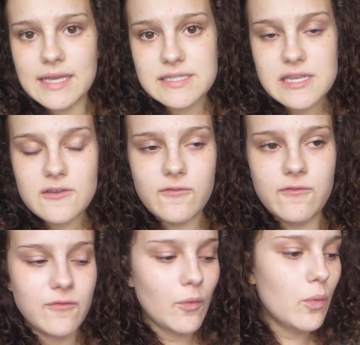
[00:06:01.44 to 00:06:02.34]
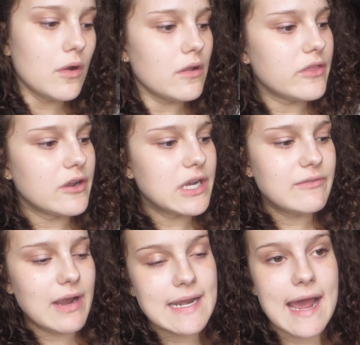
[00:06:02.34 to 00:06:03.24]
It's like 4:30
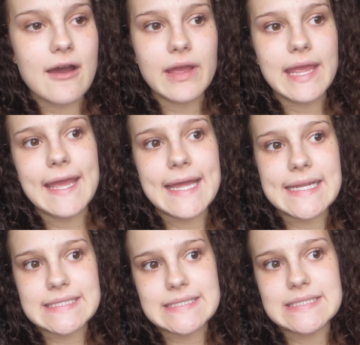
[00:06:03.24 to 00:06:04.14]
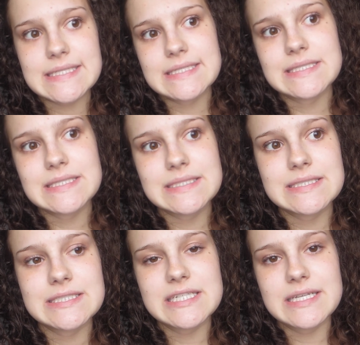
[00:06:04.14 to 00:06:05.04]
right now and
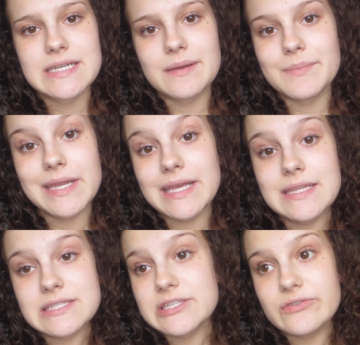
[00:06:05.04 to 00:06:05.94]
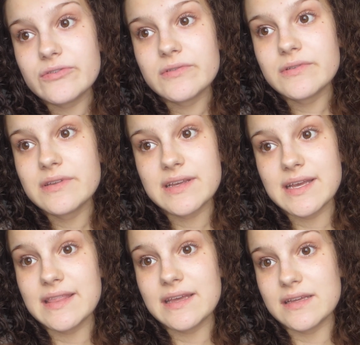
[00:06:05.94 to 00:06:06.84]
I'm going to eat soon,
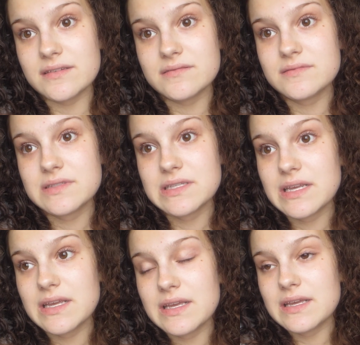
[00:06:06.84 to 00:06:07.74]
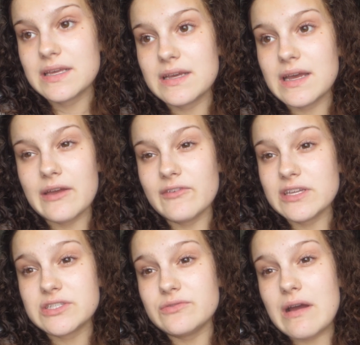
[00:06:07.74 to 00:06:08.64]
and then I have
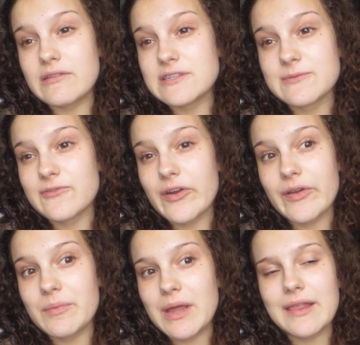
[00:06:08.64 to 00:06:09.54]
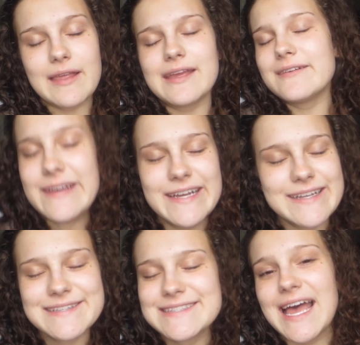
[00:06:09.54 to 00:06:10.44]
like 2 hours before I go to bed. Like,
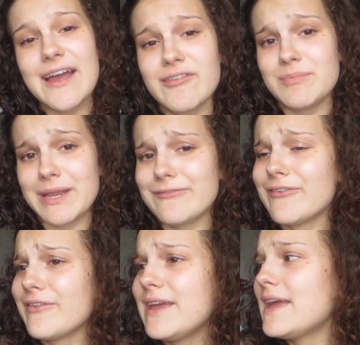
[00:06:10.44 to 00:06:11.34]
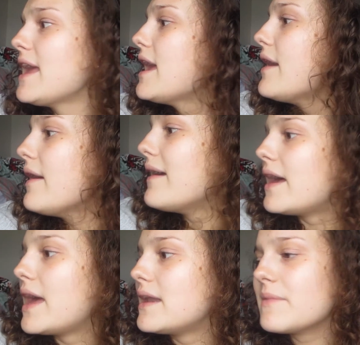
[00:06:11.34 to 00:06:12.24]
I go to bed early
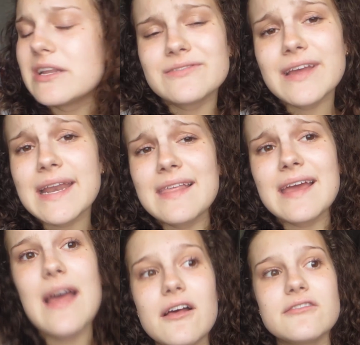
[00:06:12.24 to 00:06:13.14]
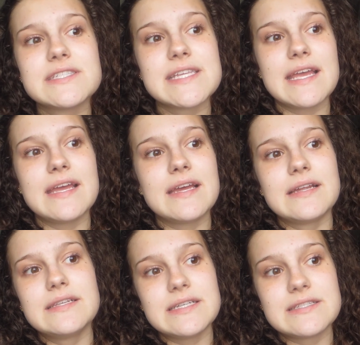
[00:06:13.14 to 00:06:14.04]
and I'm not doing anything else,
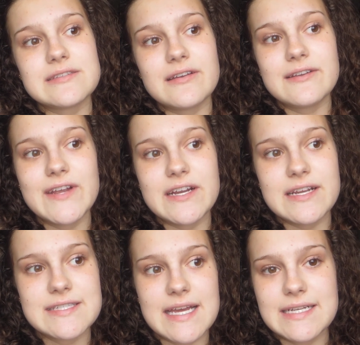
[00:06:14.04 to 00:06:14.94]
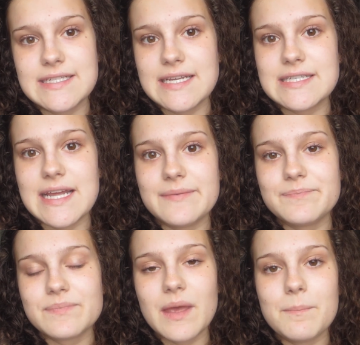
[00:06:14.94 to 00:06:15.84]
and it's not a very exciting day today.
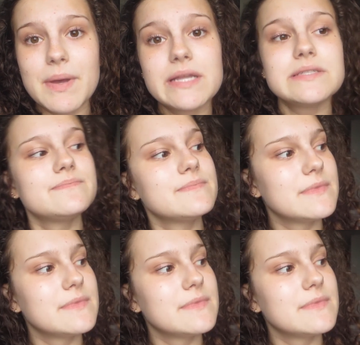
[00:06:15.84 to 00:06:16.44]
But